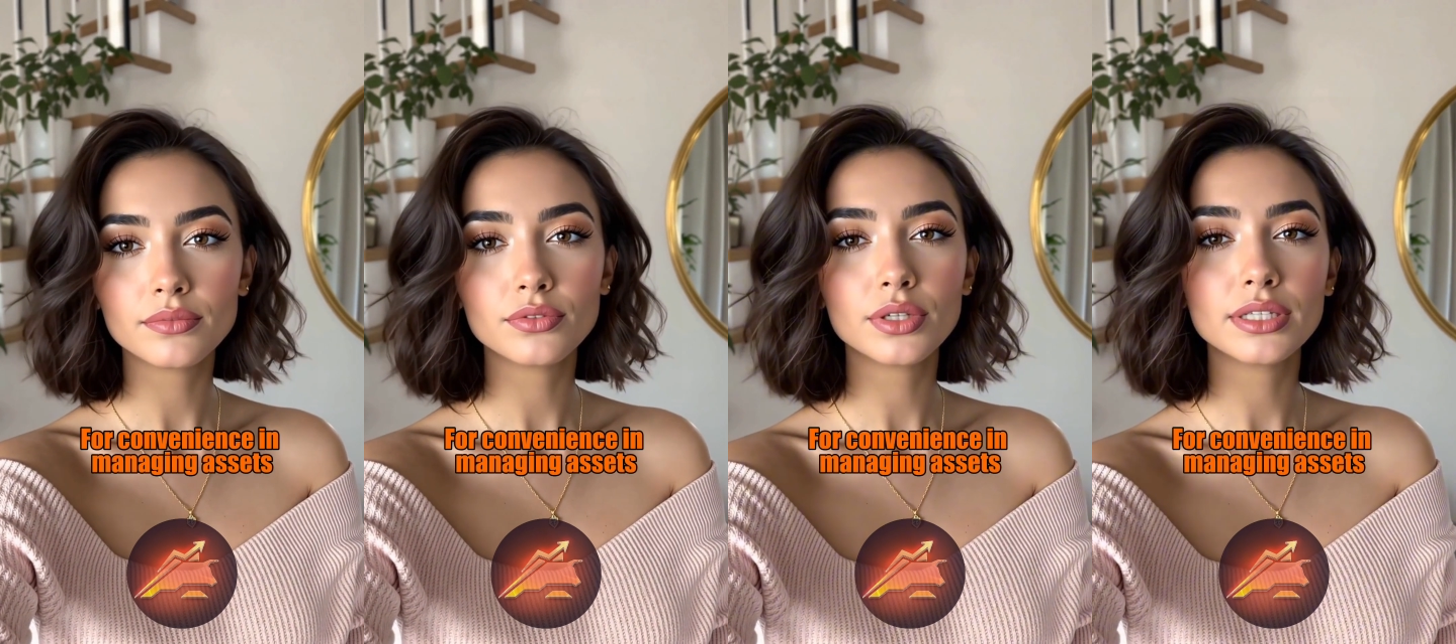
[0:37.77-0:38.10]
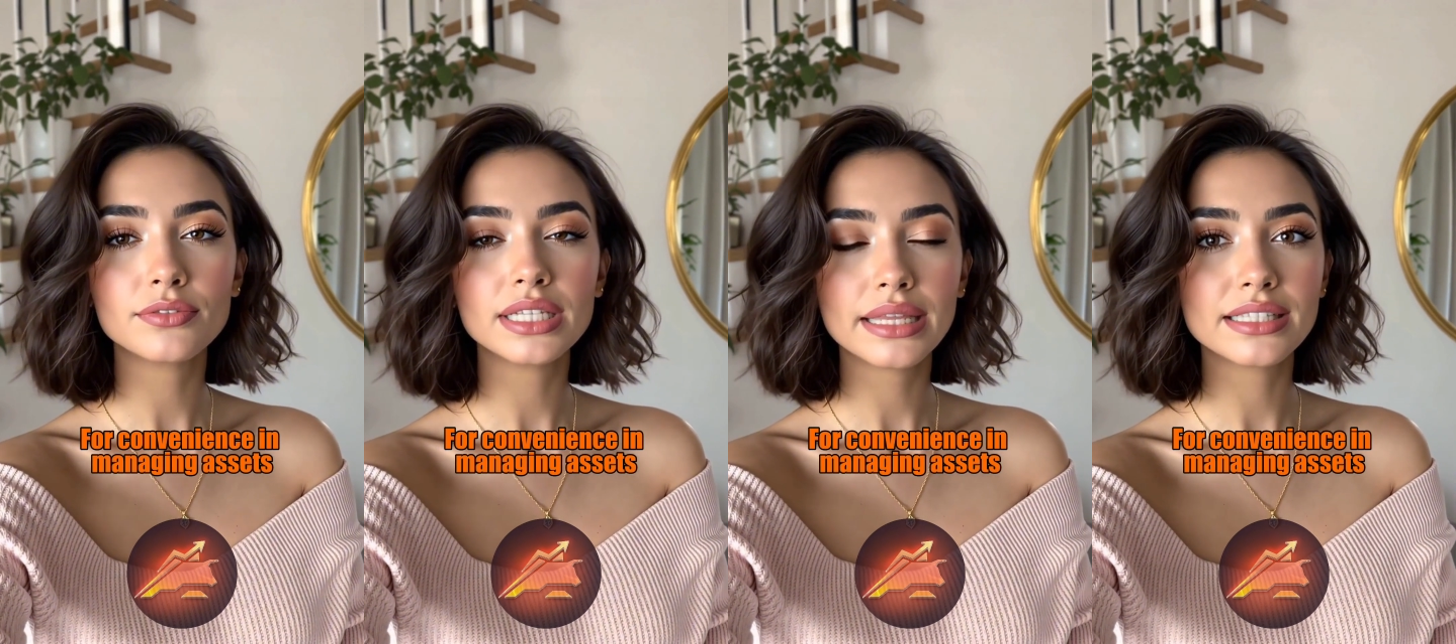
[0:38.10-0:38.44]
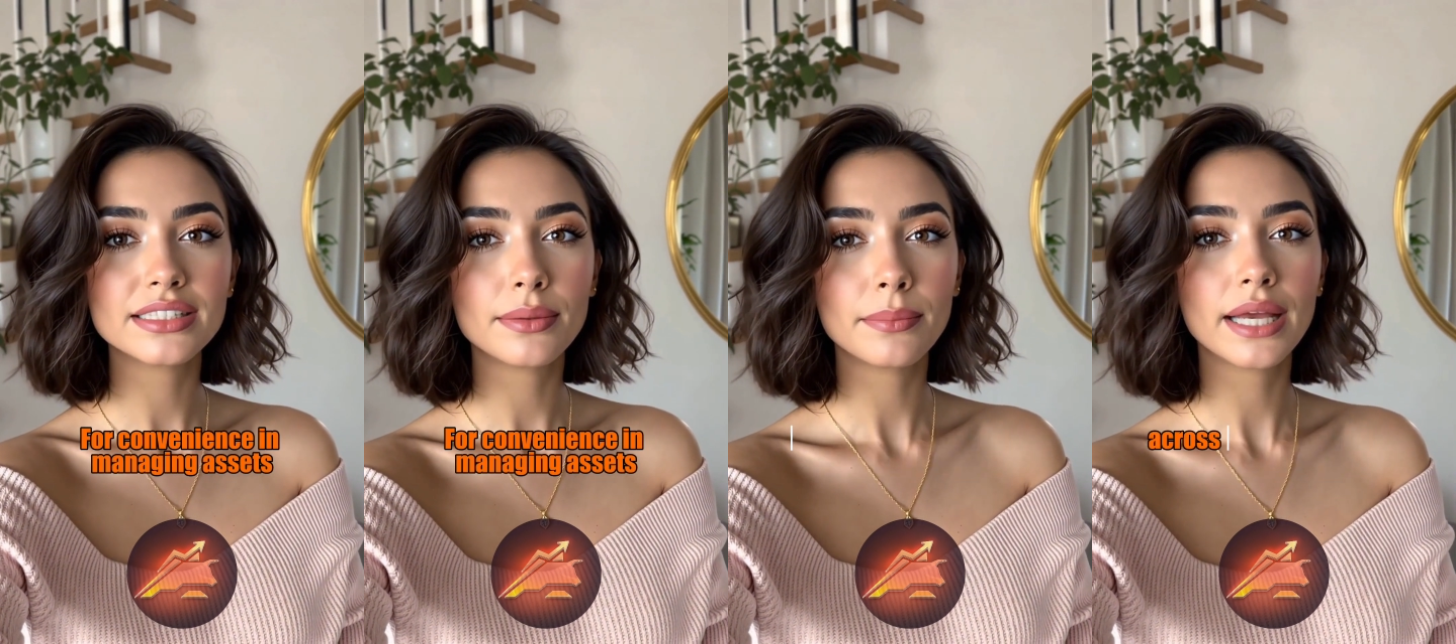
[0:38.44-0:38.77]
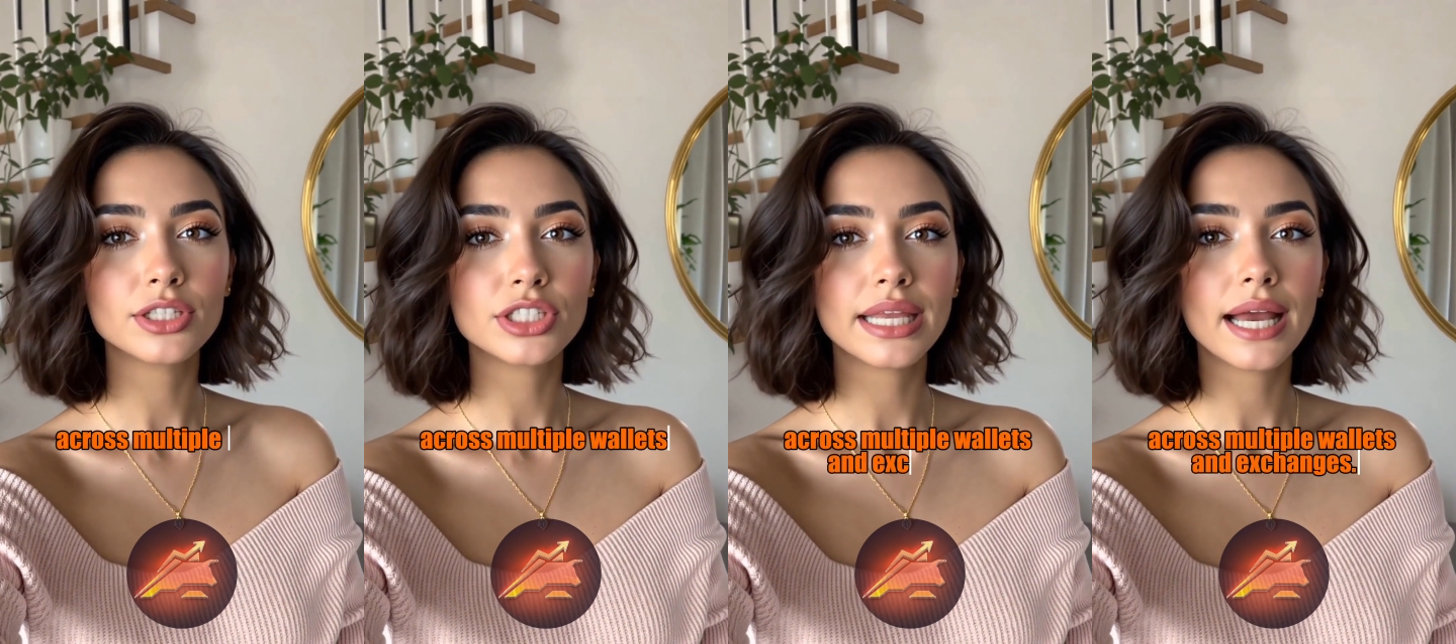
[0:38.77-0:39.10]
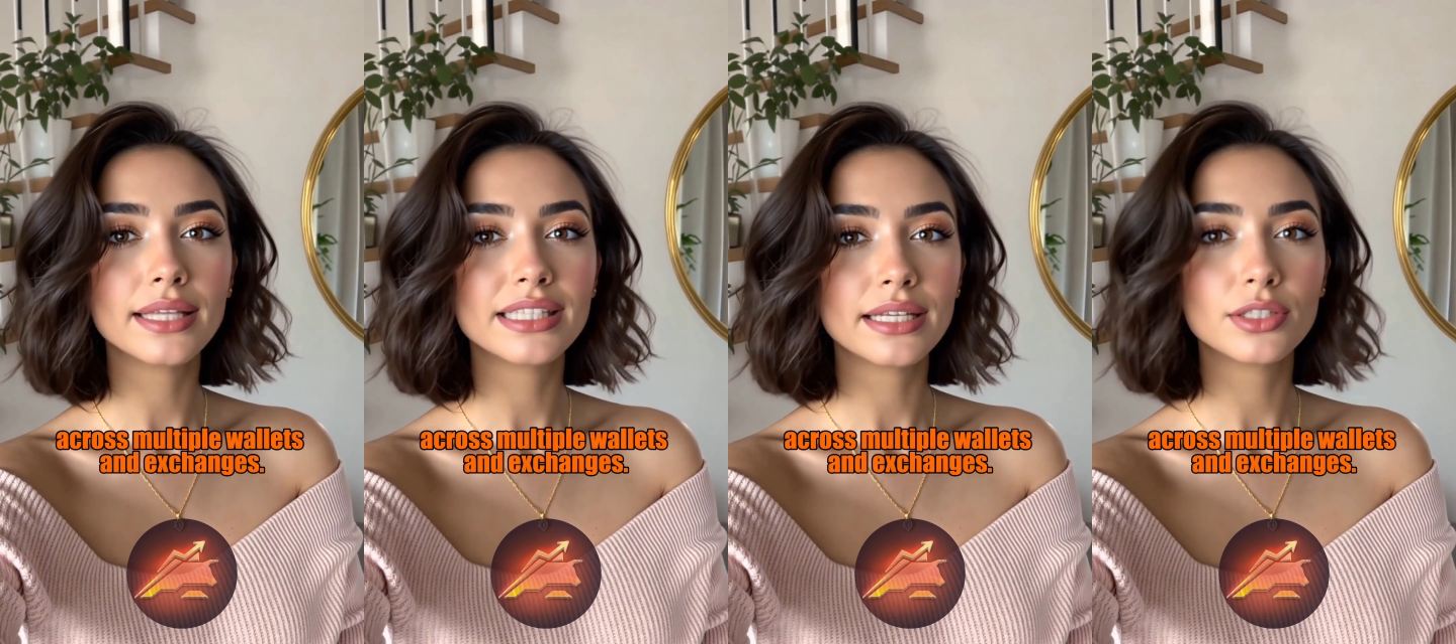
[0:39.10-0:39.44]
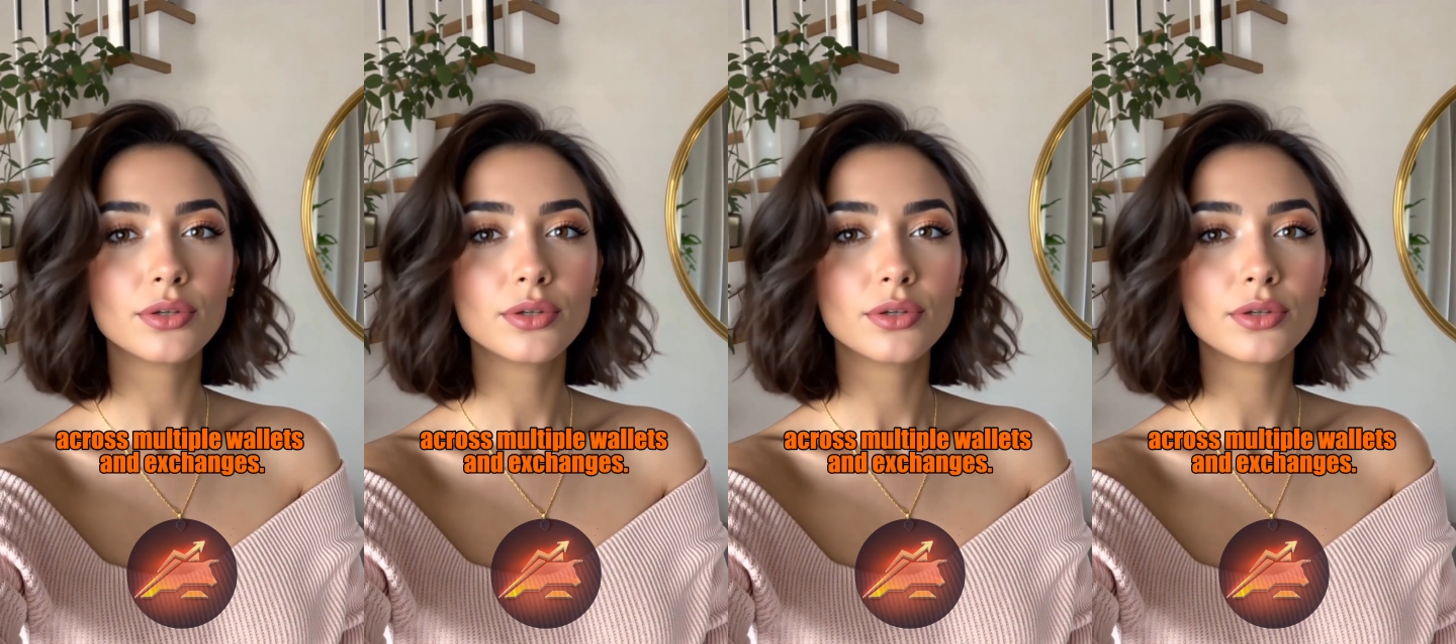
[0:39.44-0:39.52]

For convenience in managing assets